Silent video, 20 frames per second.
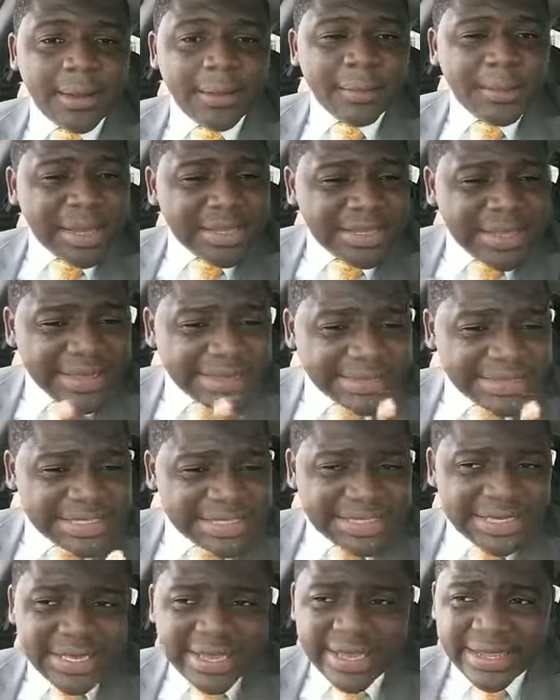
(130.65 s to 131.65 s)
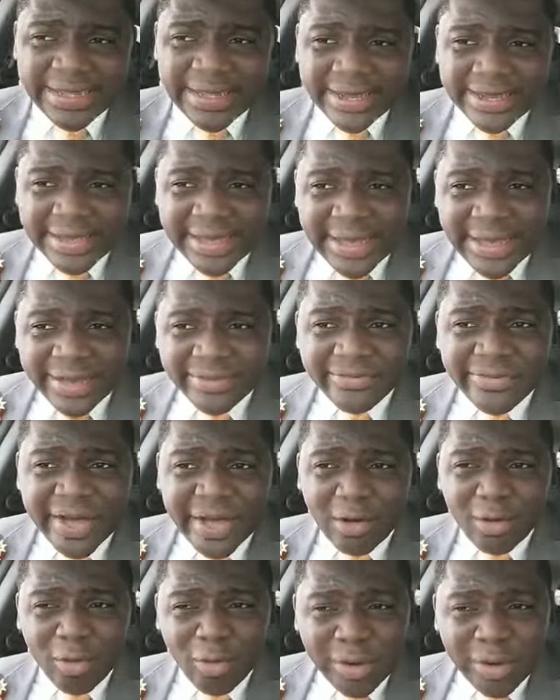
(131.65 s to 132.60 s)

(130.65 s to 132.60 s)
But does CNN cover